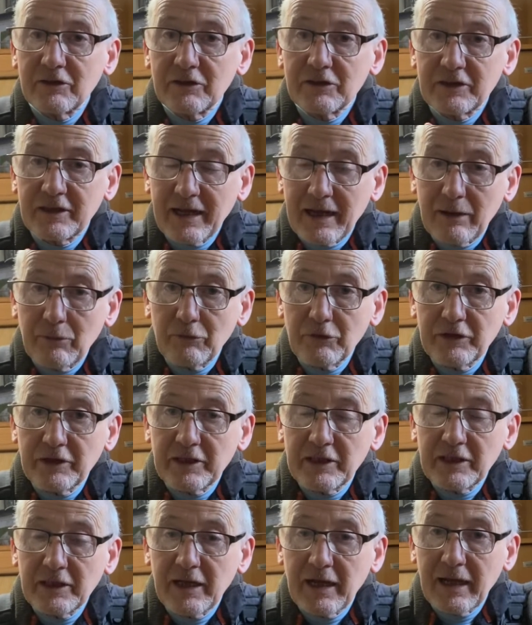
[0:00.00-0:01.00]
down
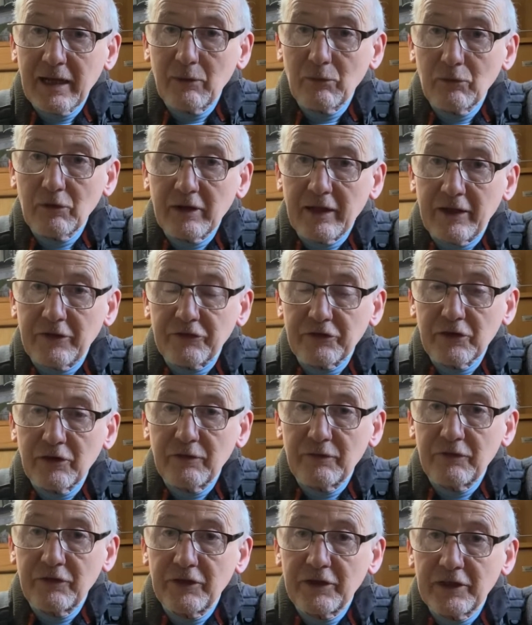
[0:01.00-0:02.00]
the outlet
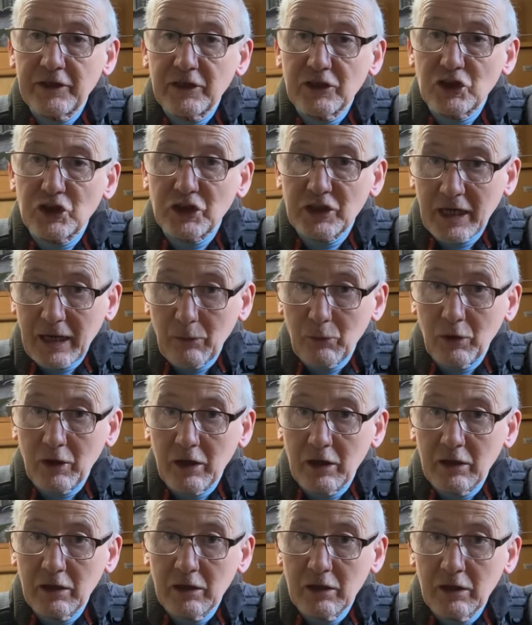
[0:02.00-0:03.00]
of the
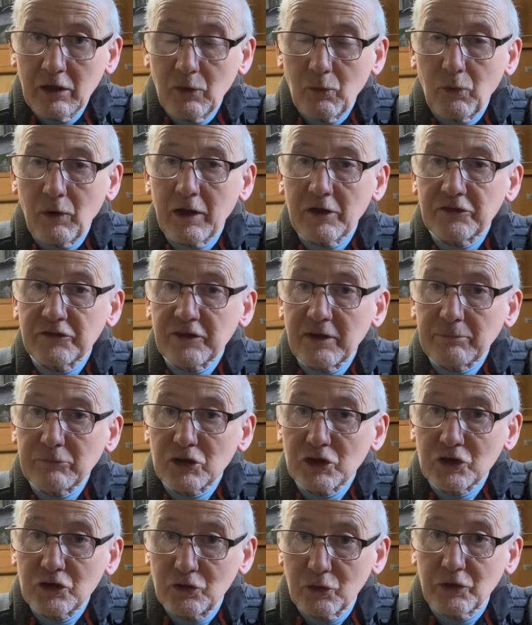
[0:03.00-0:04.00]
shower whilst I'm
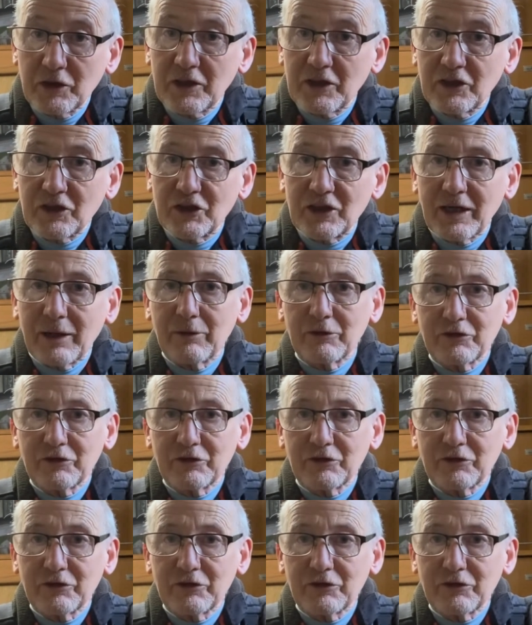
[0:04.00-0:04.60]
stood in the shower.